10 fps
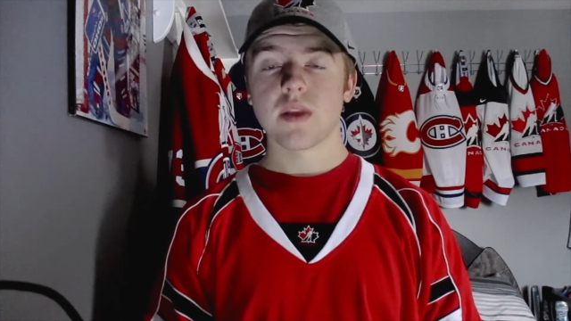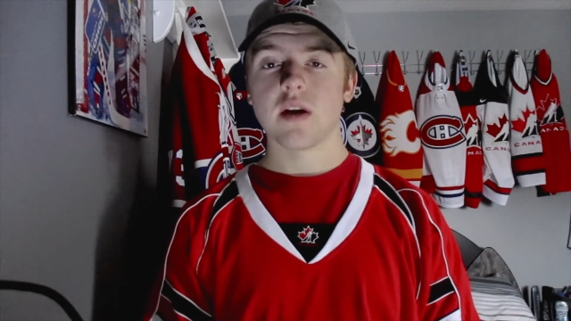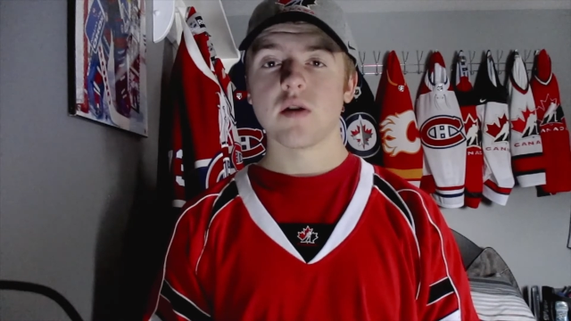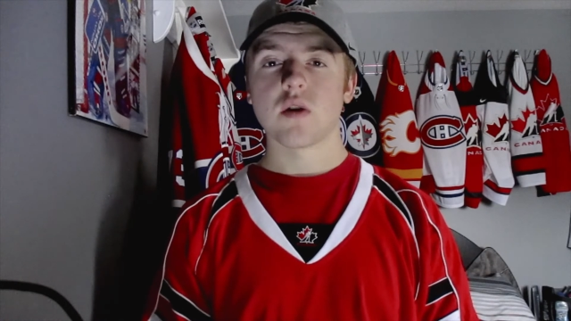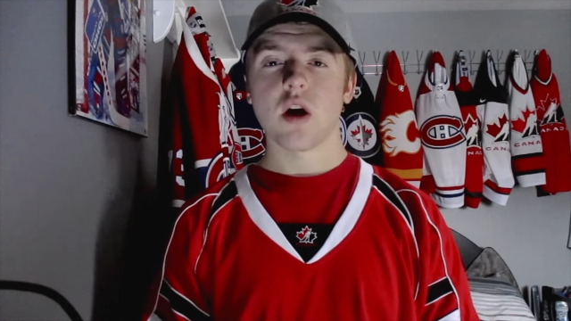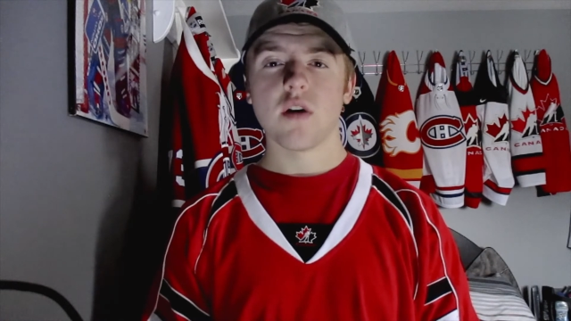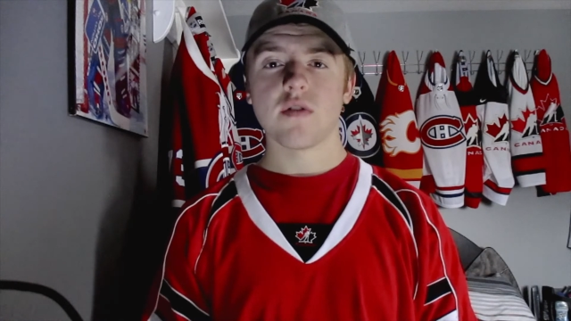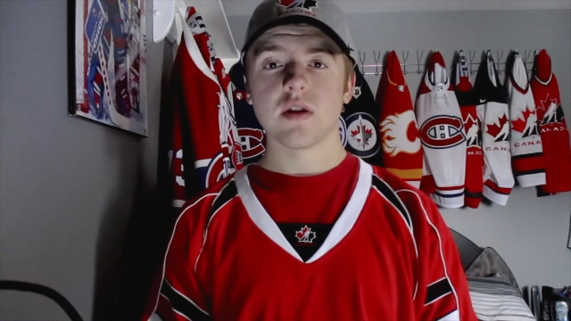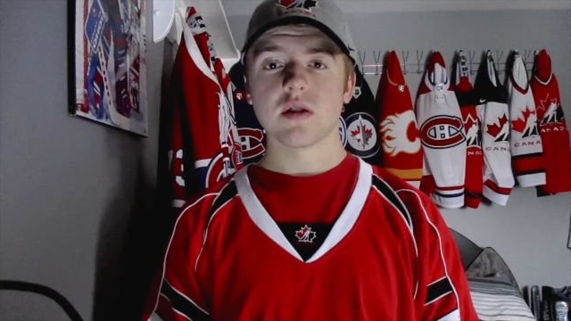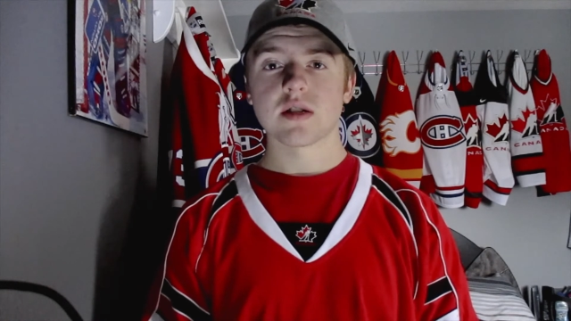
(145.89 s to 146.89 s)
I know
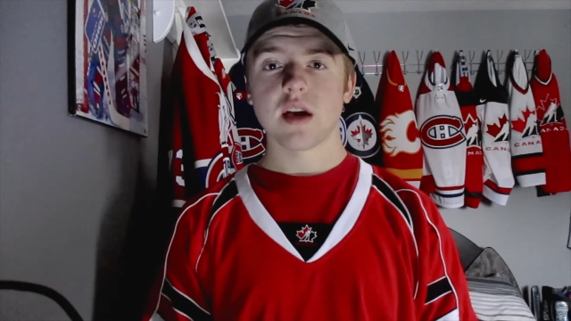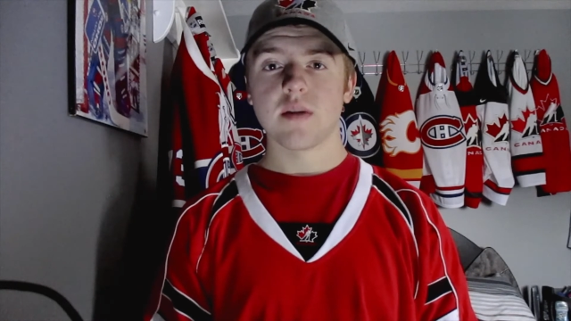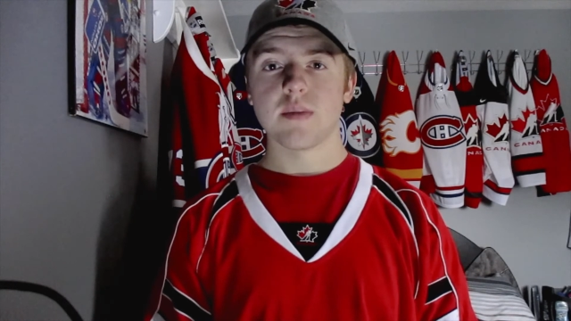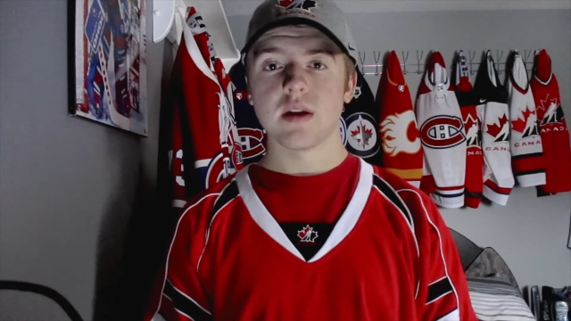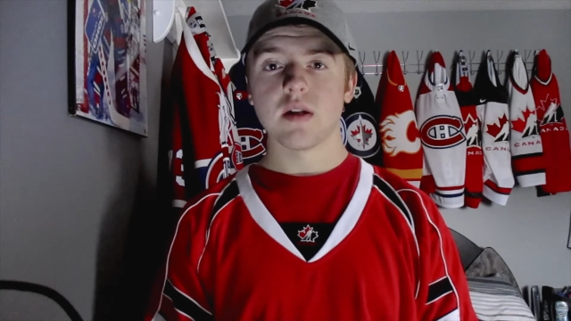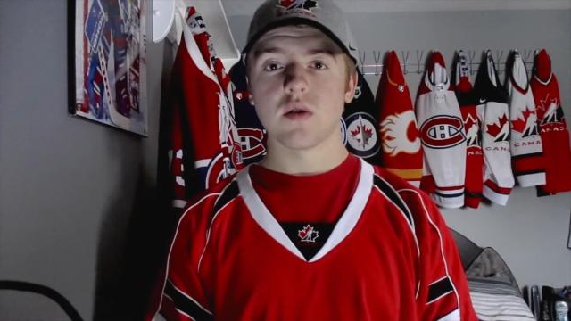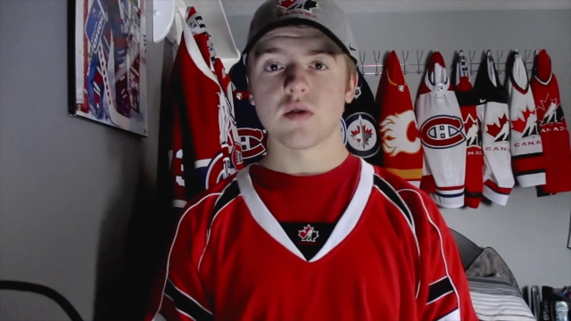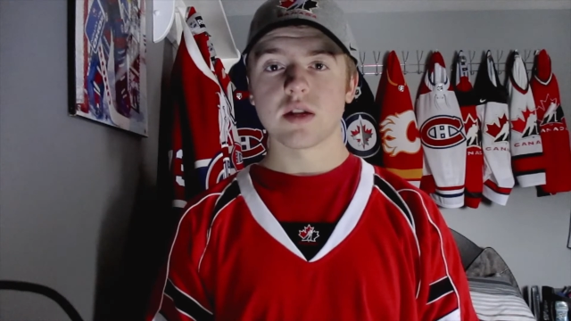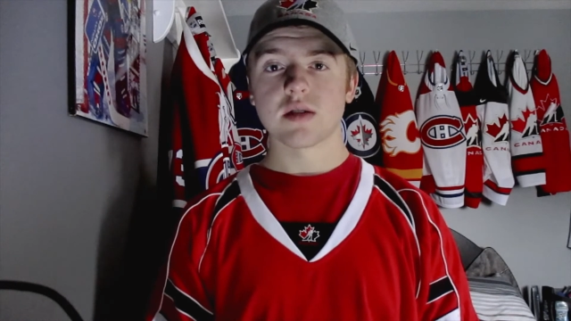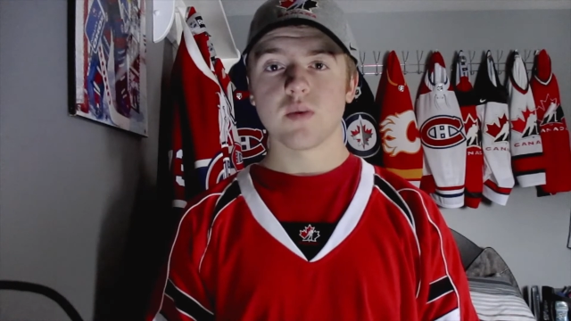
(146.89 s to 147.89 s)
Caulfield has kind of been a little
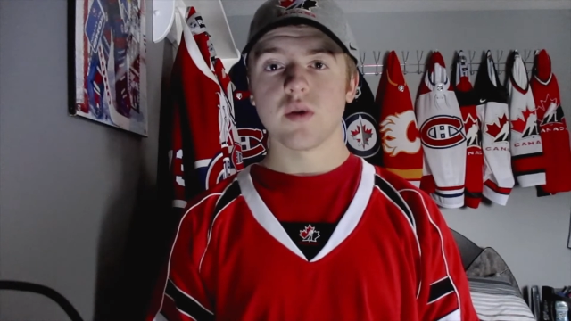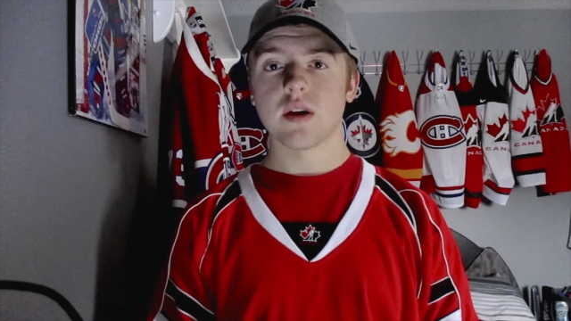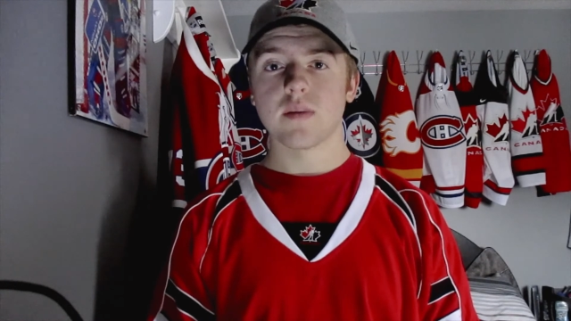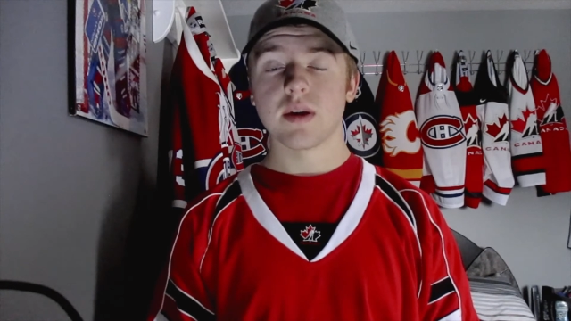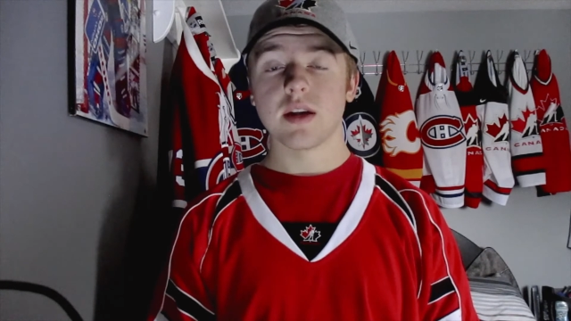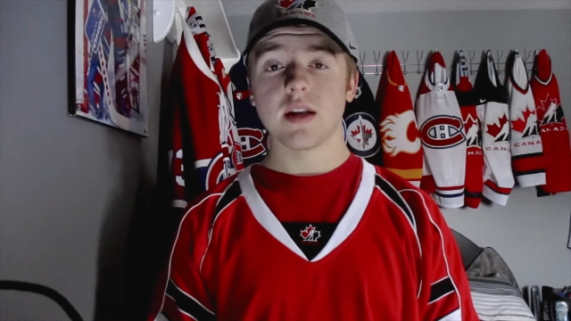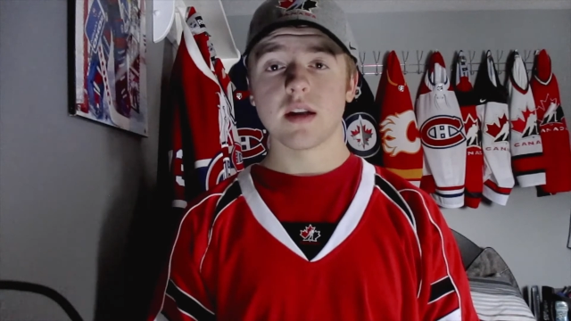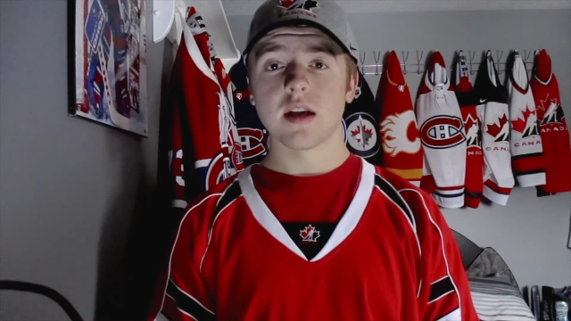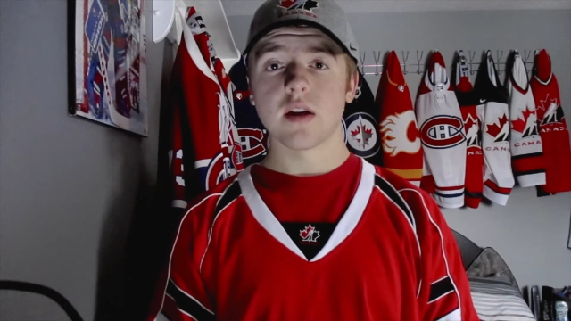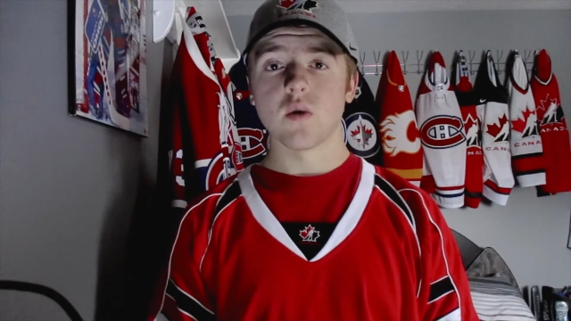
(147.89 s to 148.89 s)
disappointing, but he did
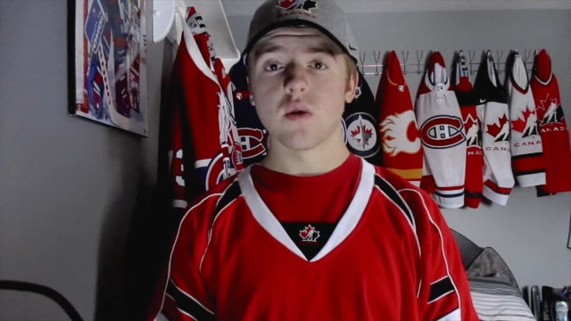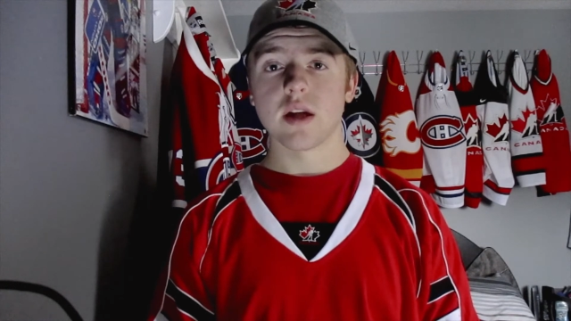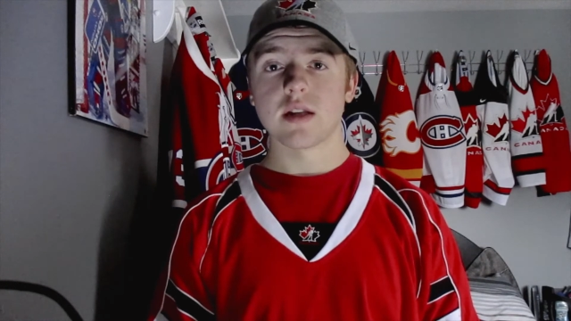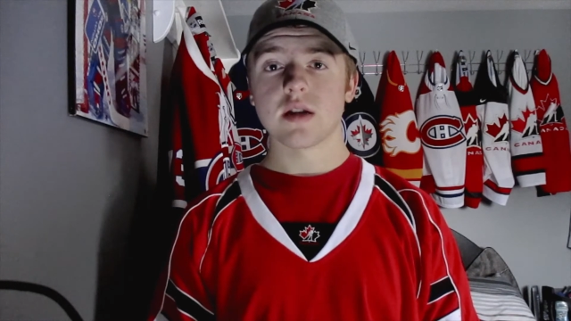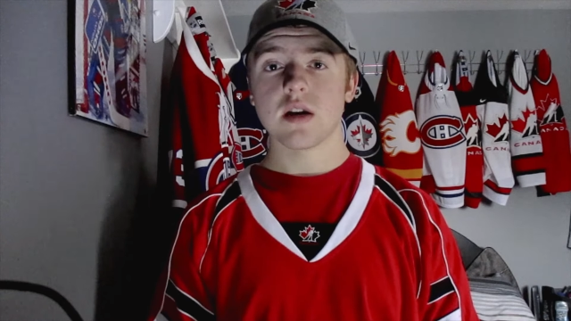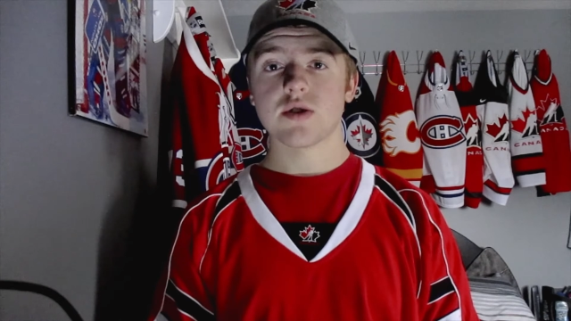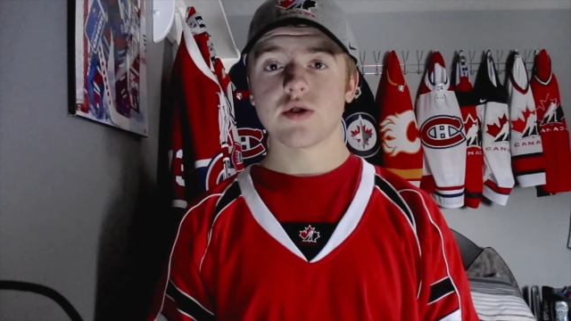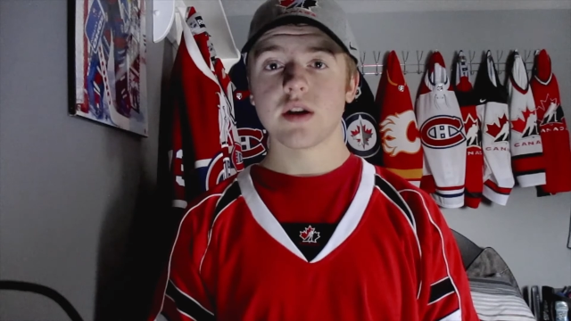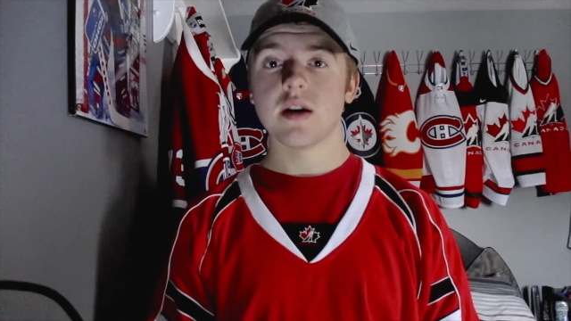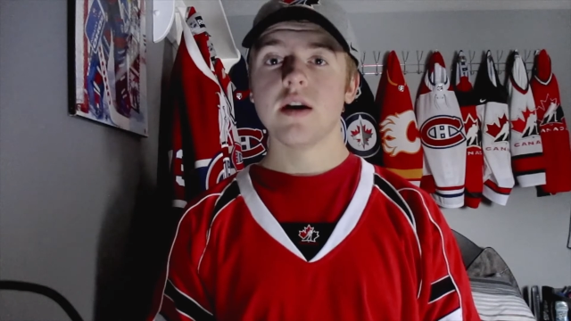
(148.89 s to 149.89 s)
get a goal against Austria,